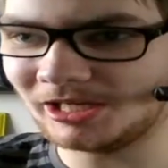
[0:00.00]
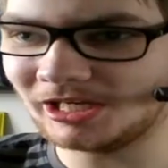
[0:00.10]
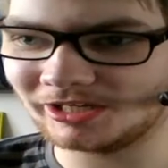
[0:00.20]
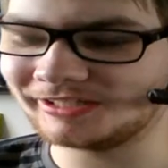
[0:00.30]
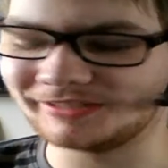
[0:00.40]

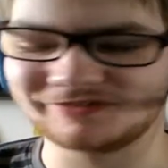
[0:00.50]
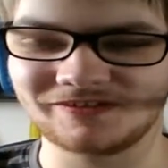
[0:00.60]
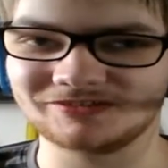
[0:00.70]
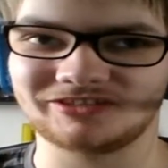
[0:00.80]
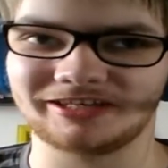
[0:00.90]
and it
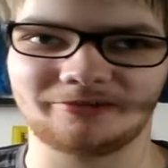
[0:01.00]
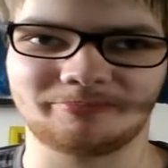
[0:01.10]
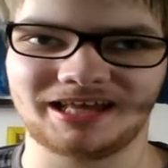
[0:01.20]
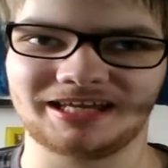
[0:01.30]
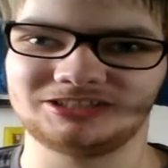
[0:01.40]
feels like you're
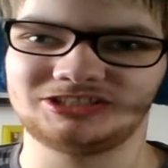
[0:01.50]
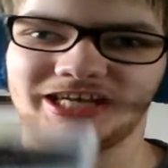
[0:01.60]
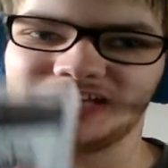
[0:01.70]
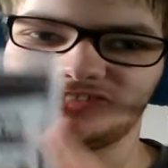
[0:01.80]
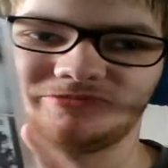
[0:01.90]
playing
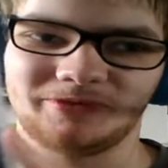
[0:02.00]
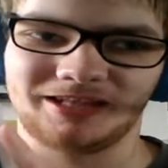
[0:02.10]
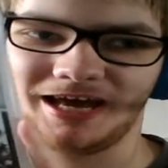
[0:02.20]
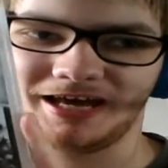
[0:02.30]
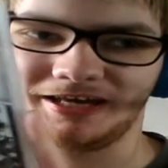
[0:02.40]
chess
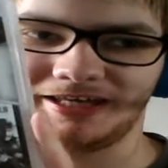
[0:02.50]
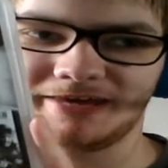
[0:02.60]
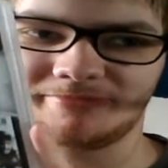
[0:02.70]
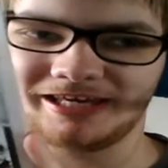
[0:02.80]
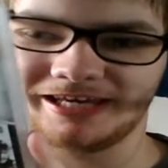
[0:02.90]
with a
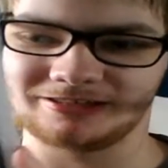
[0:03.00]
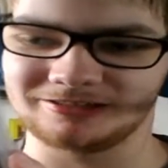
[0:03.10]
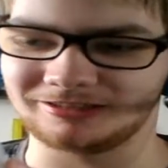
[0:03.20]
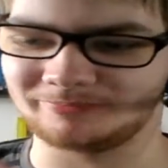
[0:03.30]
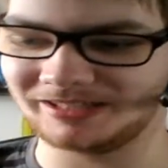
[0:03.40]
gaming
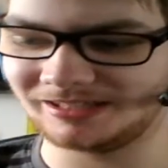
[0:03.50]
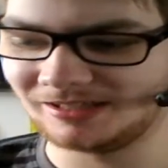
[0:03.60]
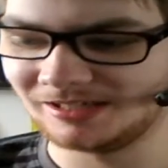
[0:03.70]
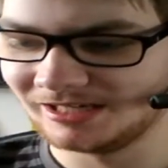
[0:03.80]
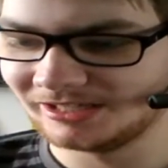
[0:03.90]
character but
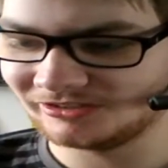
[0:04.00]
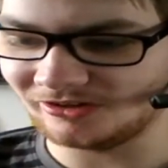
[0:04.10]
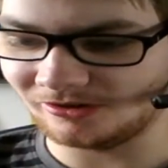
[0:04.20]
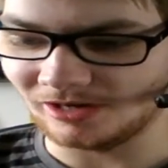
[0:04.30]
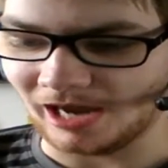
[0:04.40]

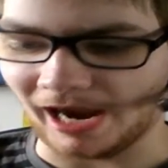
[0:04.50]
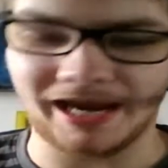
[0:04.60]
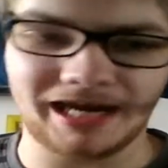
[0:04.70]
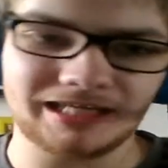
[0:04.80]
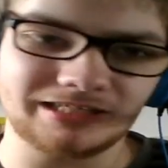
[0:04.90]
still I
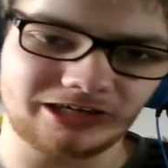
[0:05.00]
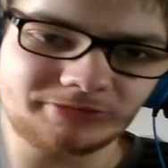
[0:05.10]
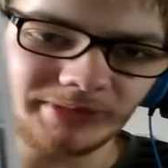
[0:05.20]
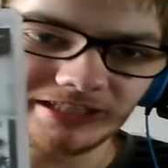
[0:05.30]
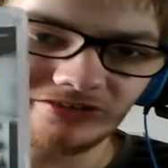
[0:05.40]
highly
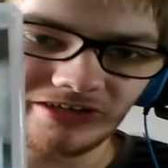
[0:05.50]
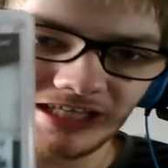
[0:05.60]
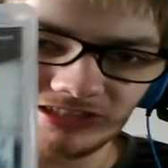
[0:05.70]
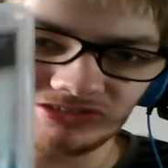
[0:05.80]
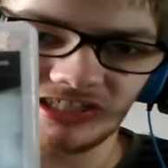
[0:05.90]
recommend to
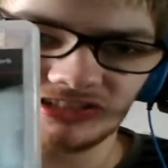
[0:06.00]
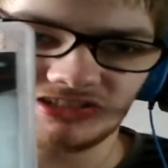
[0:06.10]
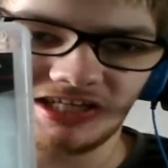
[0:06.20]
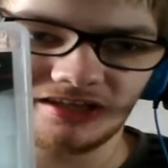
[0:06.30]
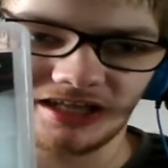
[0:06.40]
get this
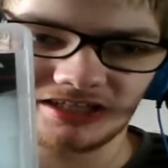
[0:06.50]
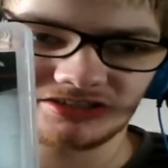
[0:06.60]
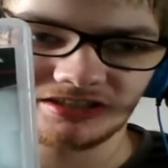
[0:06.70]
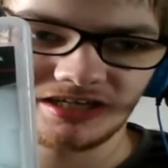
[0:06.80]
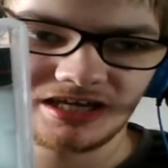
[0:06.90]
HD
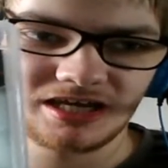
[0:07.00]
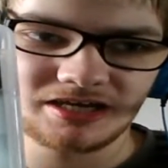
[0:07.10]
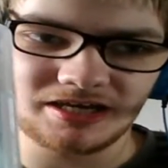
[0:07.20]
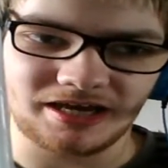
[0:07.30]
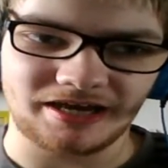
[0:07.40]
collection
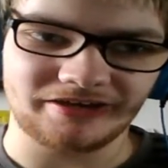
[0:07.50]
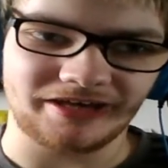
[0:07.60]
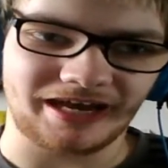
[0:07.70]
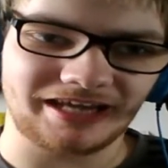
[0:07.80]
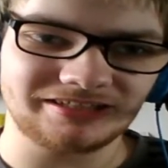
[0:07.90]

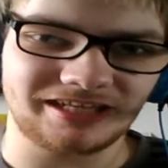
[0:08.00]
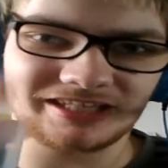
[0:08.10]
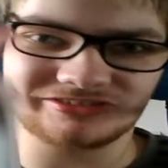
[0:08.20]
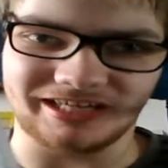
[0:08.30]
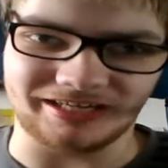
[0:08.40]
uh, I like
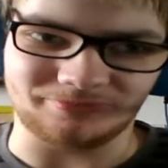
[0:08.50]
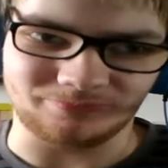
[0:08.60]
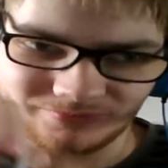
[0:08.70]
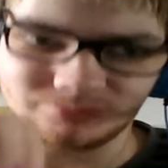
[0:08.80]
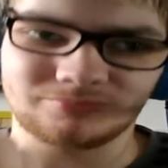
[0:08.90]
I said I,
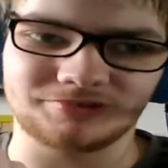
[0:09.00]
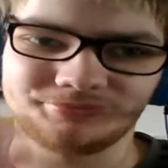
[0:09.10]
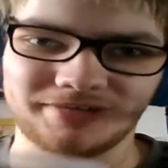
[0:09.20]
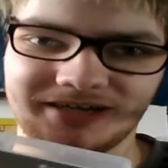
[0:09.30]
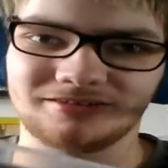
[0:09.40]

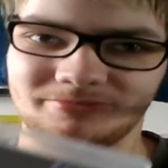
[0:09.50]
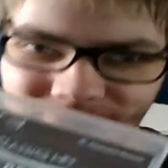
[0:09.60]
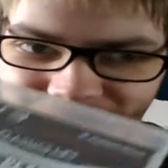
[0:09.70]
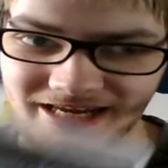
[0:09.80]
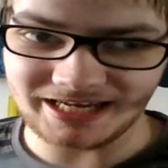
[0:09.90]
there are
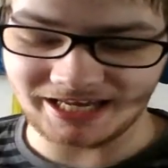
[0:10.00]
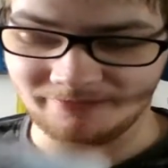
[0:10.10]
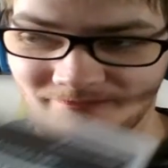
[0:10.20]
many